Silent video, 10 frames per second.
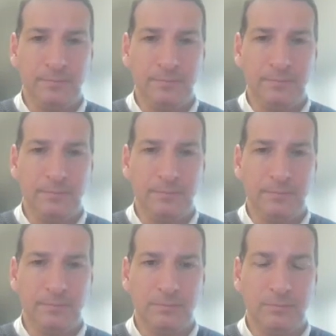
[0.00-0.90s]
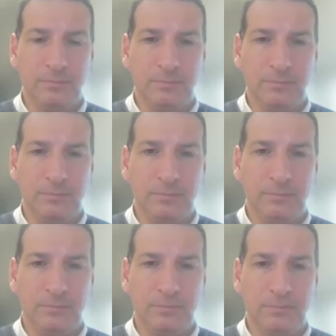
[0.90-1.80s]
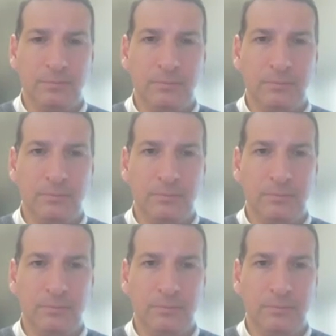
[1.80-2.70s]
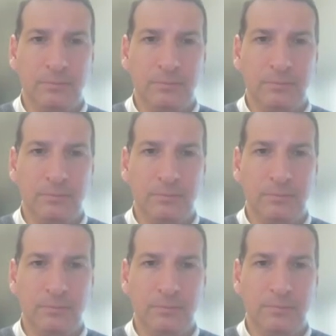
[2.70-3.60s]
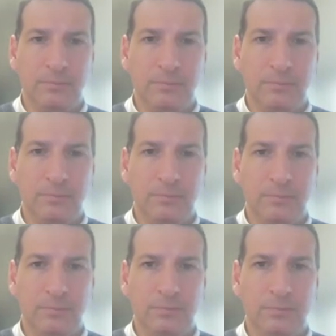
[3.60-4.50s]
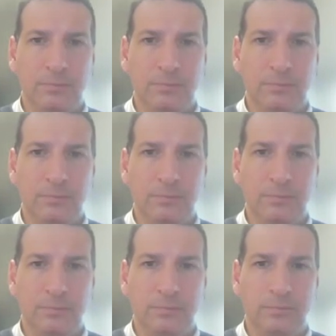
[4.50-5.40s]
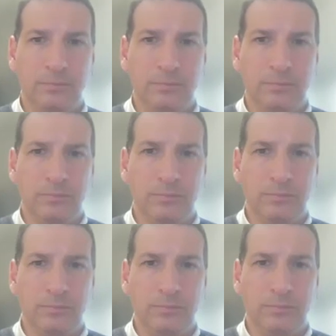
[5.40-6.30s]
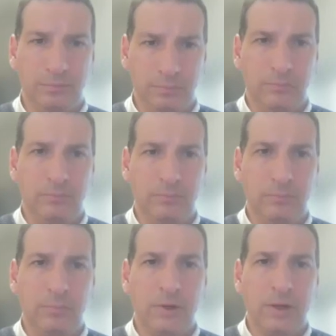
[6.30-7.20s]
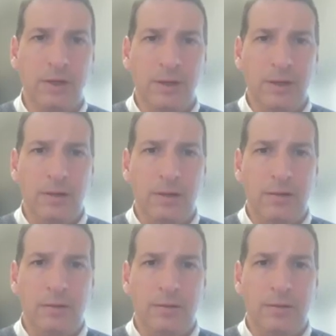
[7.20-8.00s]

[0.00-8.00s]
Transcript: This person isn't speaking.